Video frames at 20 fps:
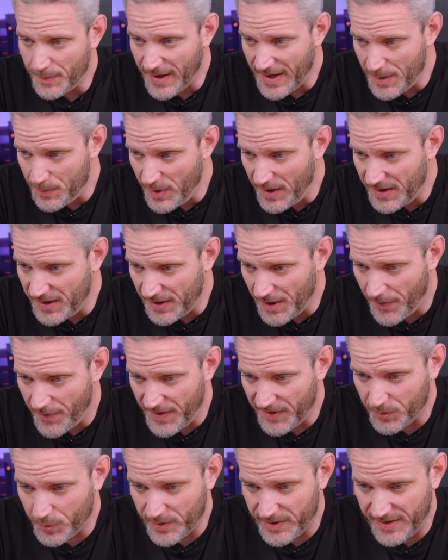my opinion on
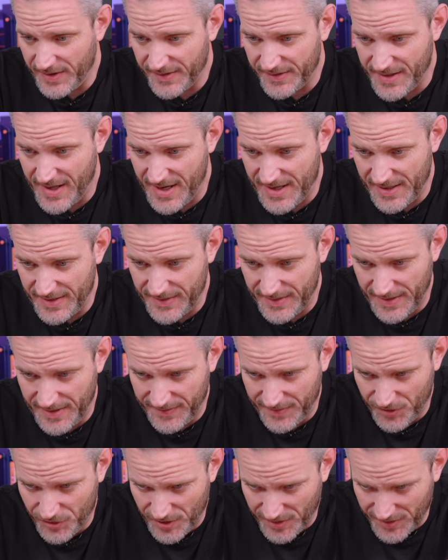this one is that
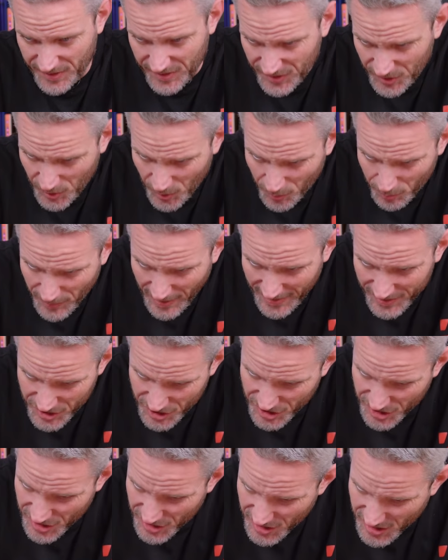it's just too
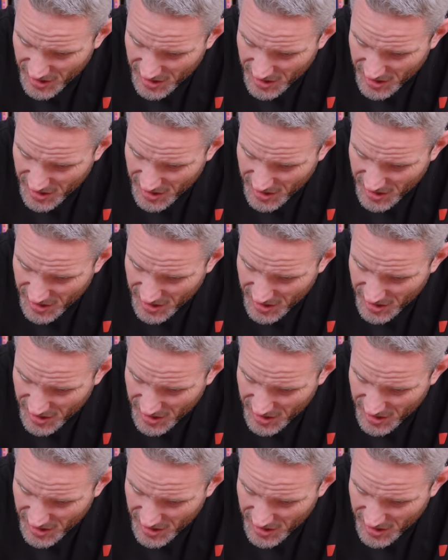much.